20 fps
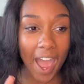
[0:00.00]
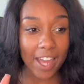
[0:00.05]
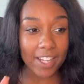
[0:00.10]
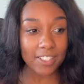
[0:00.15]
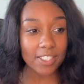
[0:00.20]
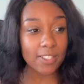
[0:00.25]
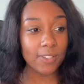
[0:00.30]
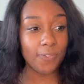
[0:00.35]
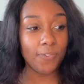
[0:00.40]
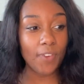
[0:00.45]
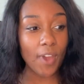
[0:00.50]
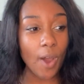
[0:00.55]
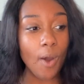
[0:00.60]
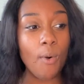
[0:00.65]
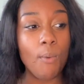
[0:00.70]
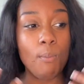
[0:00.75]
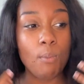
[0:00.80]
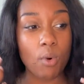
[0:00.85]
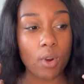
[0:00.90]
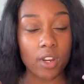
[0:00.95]
I just
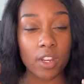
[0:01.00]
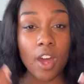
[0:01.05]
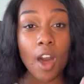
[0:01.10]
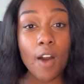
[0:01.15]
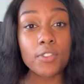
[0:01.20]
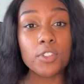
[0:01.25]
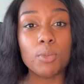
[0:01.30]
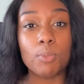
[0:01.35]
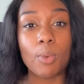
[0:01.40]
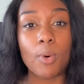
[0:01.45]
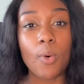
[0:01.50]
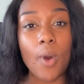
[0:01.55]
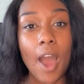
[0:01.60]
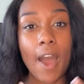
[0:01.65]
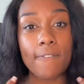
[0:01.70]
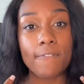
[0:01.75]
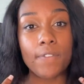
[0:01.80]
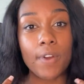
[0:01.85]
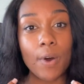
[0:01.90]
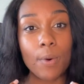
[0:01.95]
felt more comfortable.
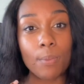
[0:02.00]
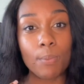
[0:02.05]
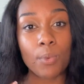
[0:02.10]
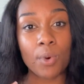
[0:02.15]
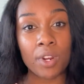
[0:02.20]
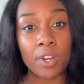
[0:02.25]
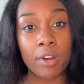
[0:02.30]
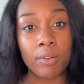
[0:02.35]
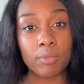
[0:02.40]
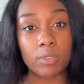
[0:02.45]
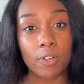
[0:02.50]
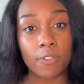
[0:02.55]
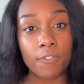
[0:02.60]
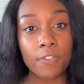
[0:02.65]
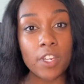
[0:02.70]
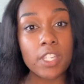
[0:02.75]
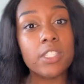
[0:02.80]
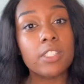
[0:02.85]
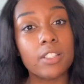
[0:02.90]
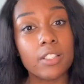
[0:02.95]
I felt more comfortable
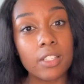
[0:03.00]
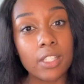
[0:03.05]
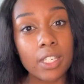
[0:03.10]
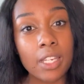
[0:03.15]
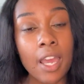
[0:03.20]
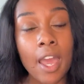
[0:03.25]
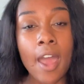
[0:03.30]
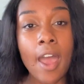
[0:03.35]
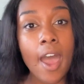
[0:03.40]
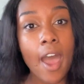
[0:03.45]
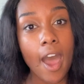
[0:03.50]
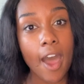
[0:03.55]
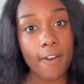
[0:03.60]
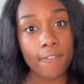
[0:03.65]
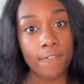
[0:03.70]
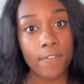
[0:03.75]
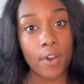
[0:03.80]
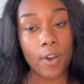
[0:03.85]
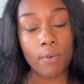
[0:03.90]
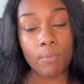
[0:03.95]
physically.
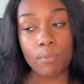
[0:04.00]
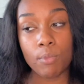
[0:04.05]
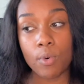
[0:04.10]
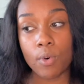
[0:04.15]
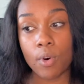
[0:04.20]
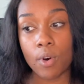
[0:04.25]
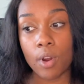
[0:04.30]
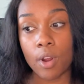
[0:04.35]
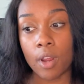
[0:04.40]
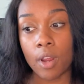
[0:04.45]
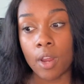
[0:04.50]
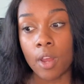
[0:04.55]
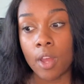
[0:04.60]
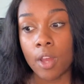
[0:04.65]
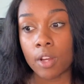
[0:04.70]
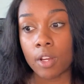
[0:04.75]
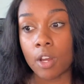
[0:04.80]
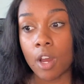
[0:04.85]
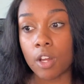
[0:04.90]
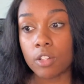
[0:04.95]
I felt more
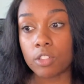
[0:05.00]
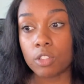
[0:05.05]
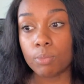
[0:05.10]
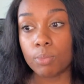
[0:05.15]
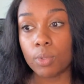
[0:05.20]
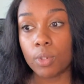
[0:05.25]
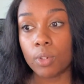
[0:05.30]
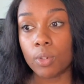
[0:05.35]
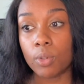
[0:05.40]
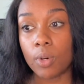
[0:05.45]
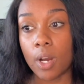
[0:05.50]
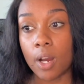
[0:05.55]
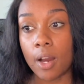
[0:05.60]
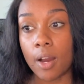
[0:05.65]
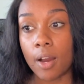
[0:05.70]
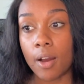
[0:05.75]
comfortable,